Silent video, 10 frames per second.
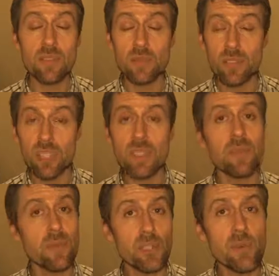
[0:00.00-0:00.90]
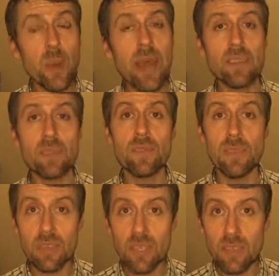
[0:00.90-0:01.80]
to see the first part of the
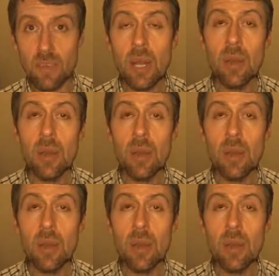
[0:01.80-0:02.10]
video,